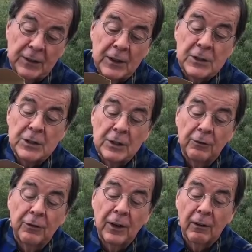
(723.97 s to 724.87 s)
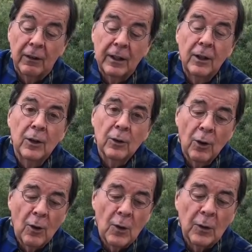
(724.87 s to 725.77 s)
and this is a very
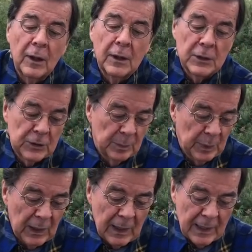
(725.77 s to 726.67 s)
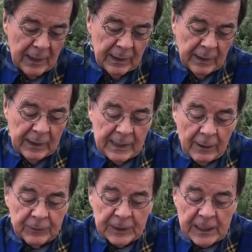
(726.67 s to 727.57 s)
long supply. You
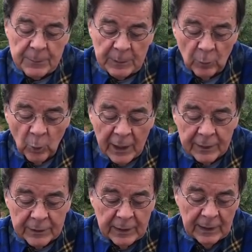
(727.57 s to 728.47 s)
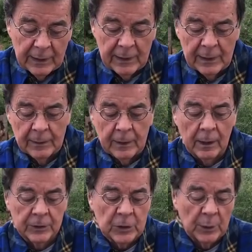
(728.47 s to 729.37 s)
have to keep it wet
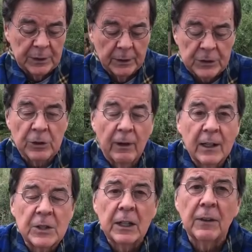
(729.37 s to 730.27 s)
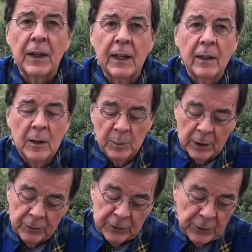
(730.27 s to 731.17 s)
so it doesn't scratch anything, but
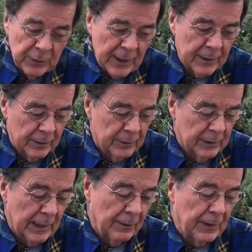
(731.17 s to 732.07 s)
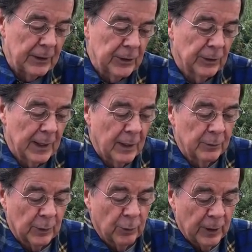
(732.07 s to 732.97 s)
if you do that, I think you'll
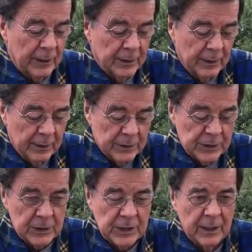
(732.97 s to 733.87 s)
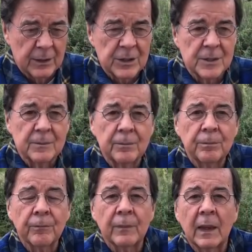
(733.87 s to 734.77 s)
have great success.
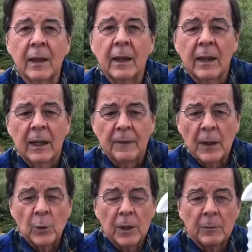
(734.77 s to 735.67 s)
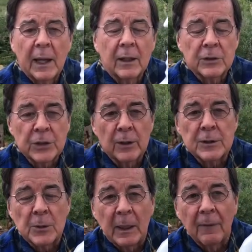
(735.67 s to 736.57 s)
And then one of my
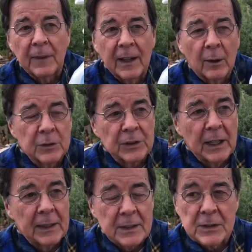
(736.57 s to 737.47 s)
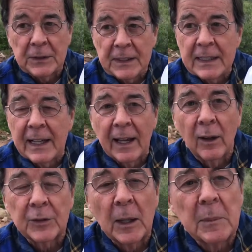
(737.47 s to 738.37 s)
concerns about the outside is the
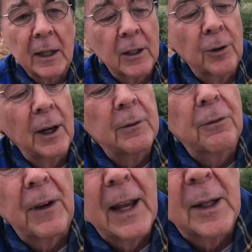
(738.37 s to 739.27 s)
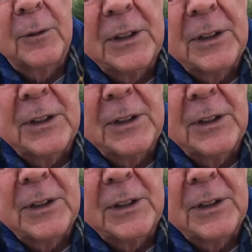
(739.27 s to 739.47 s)
decals. I'm not a great fan of